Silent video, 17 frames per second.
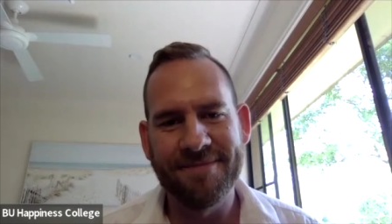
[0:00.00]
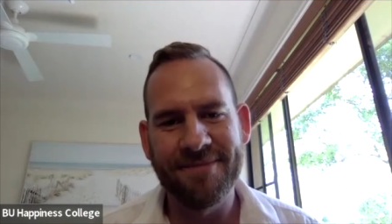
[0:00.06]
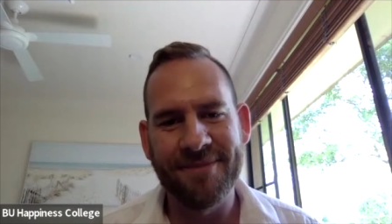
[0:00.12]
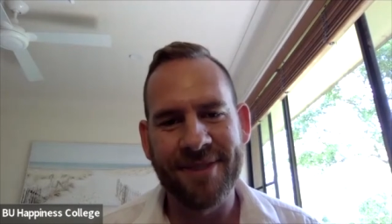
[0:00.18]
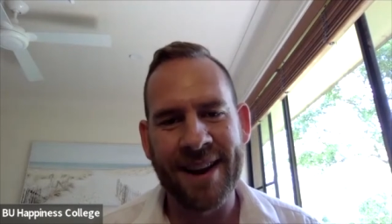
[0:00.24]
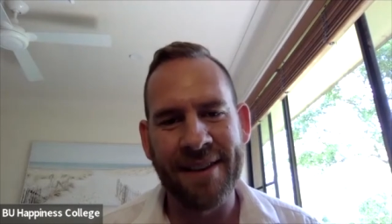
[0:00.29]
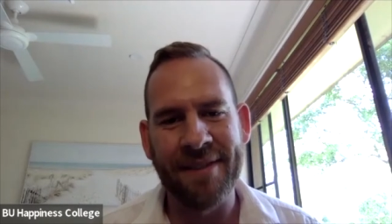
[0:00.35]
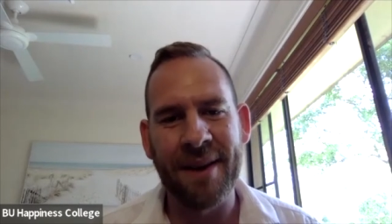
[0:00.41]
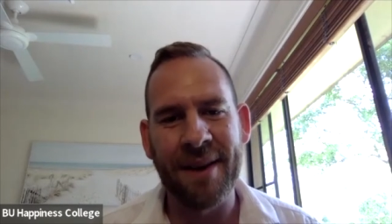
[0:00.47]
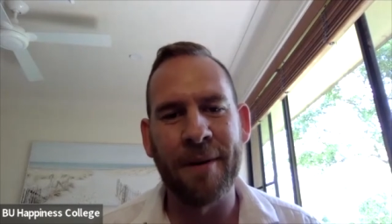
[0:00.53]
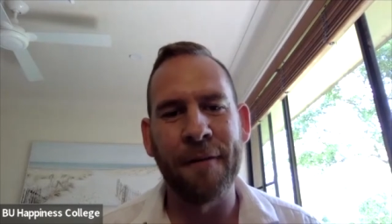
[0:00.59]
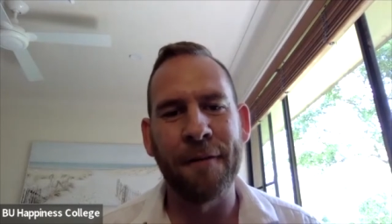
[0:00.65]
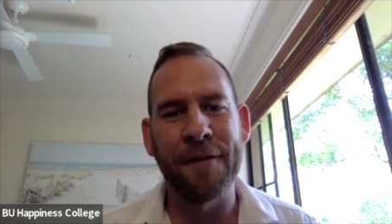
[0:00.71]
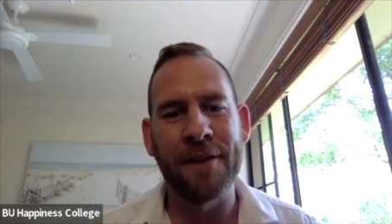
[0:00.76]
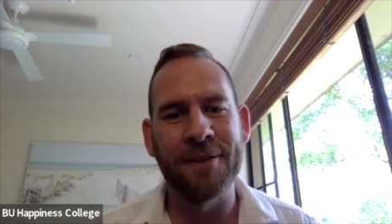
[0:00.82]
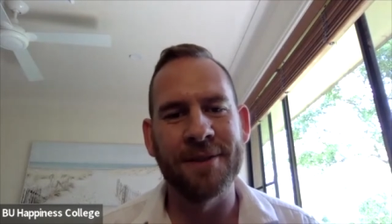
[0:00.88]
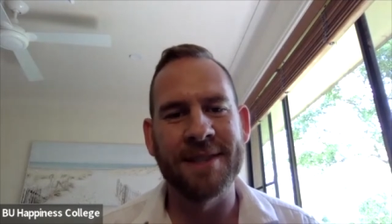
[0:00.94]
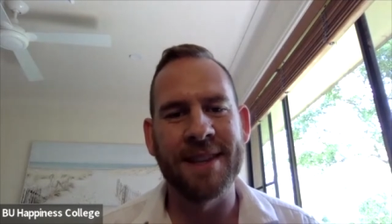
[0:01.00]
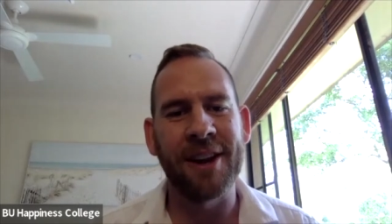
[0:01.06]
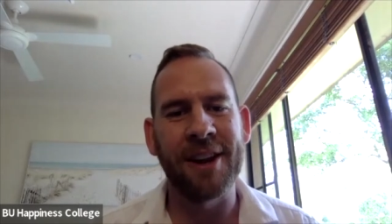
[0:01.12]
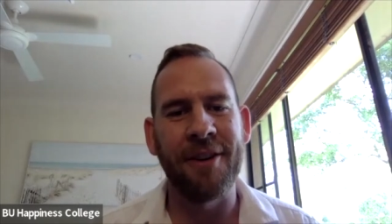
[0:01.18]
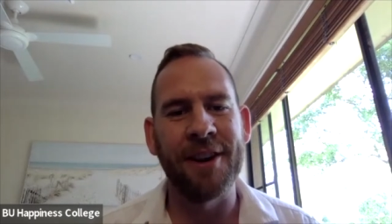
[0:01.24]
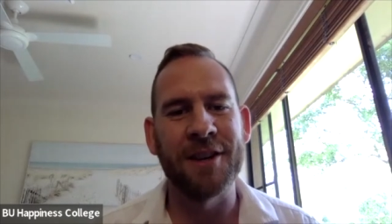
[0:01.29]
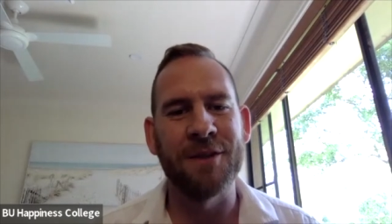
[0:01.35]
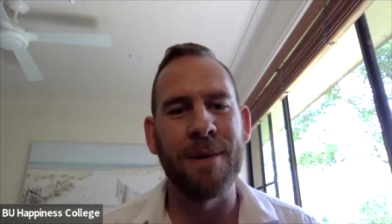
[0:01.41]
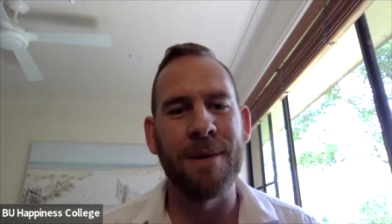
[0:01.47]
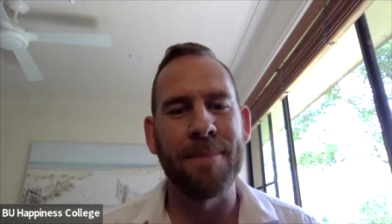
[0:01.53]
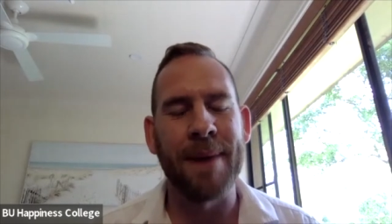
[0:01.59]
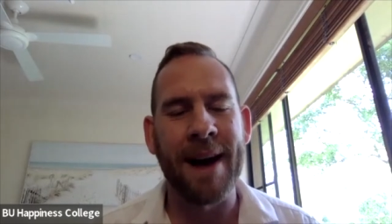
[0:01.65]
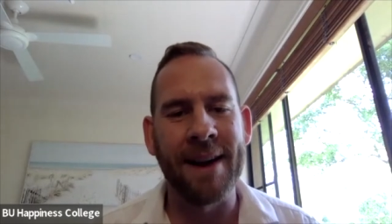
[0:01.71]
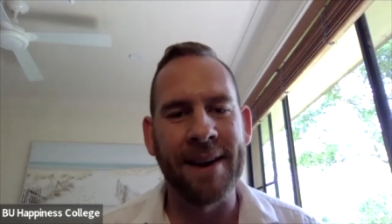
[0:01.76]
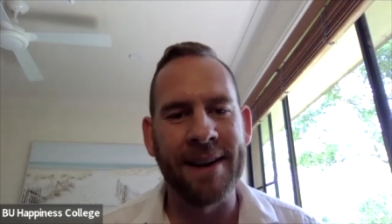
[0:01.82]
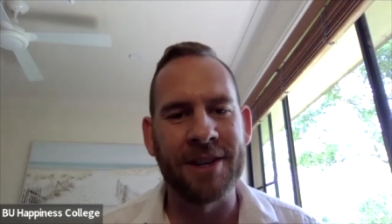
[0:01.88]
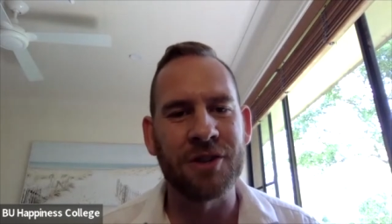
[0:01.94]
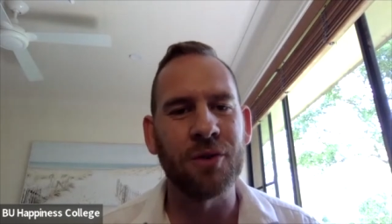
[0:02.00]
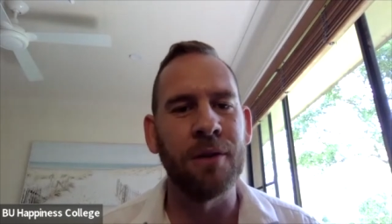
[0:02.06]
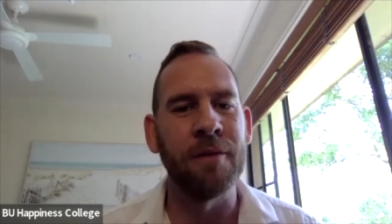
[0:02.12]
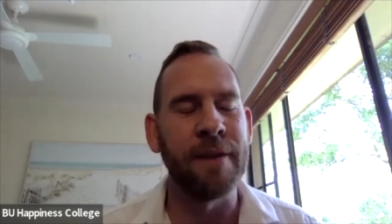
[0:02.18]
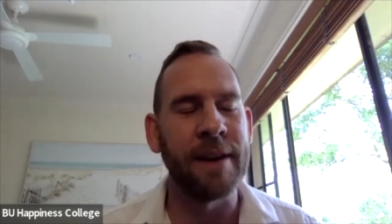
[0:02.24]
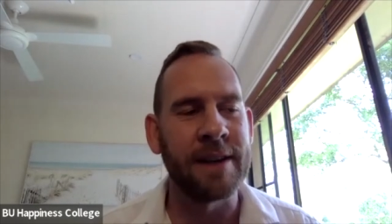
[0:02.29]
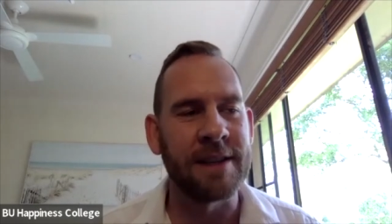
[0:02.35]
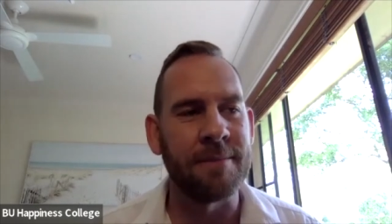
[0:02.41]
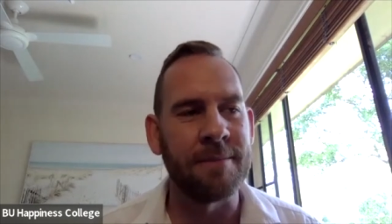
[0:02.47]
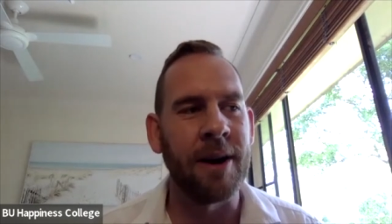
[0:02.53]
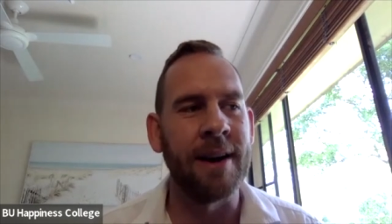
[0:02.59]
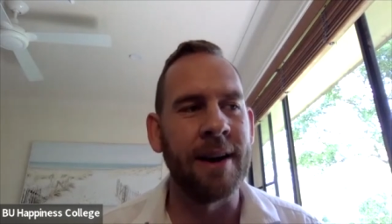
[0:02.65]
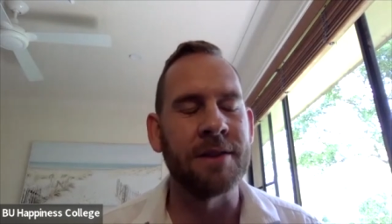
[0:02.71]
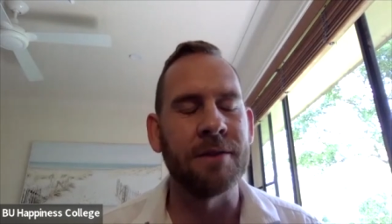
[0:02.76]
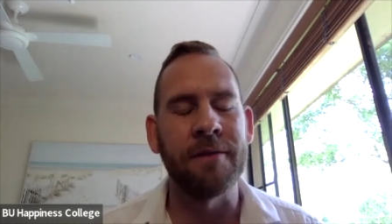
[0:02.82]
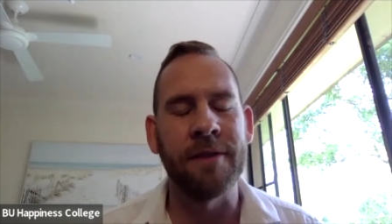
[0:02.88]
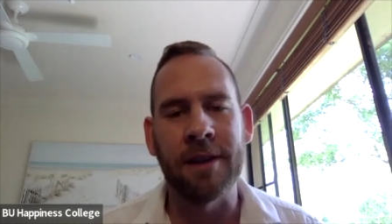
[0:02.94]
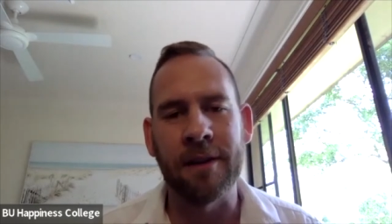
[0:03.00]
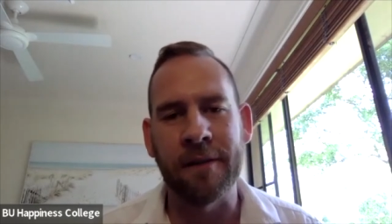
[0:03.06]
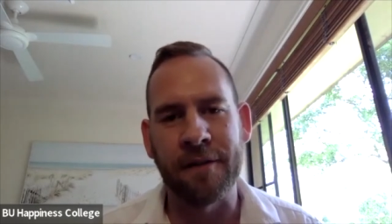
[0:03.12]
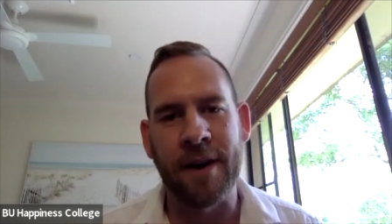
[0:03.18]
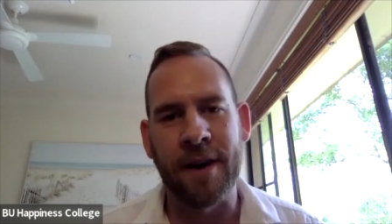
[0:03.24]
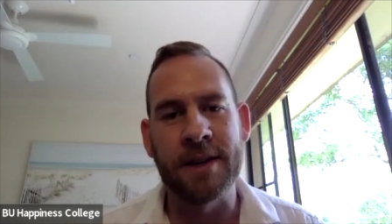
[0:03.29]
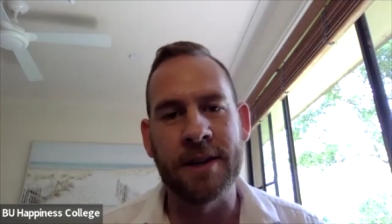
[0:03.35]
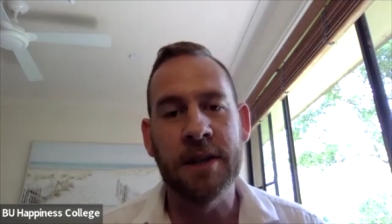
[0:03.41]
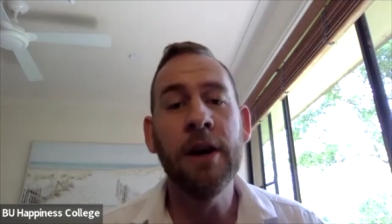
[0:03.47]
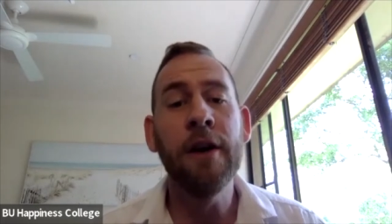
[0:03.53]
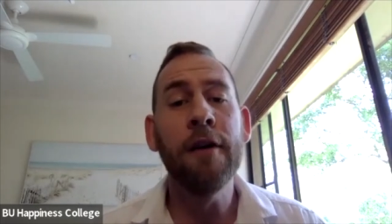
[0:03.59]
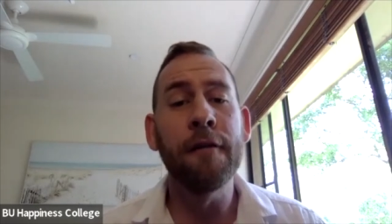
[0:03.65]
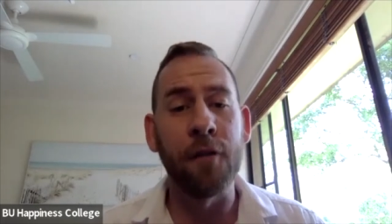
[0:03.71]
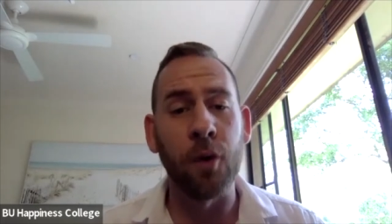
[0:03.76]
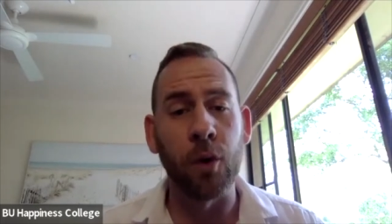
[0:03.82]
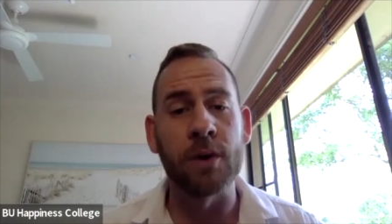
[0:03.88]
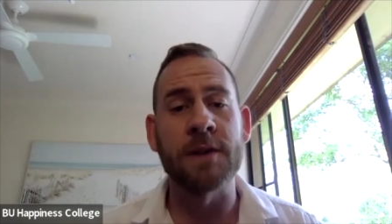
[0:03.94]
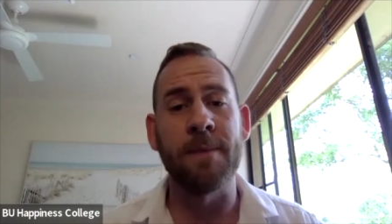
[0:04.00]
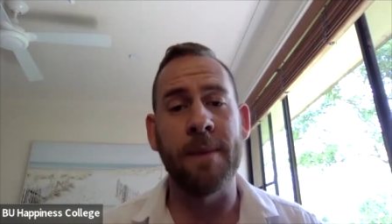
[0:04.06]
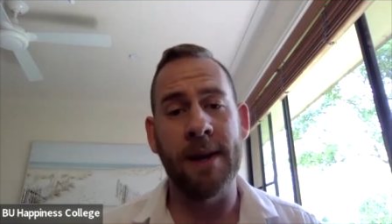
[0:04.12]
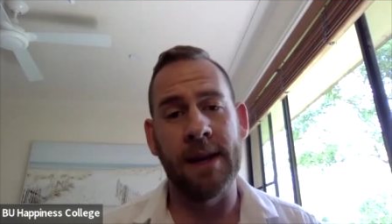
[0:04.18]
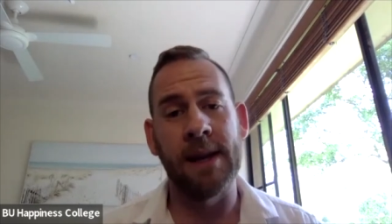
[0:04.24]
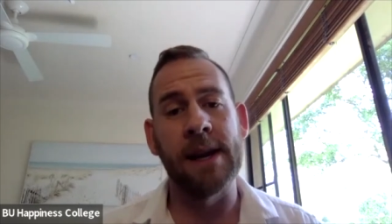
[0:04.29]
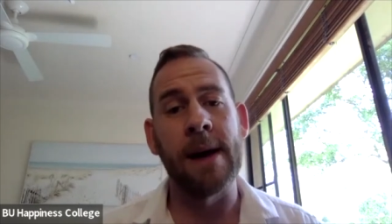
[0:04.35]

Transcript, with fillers: right? If someone feels they're going to be punished or victimized or vilified for speaking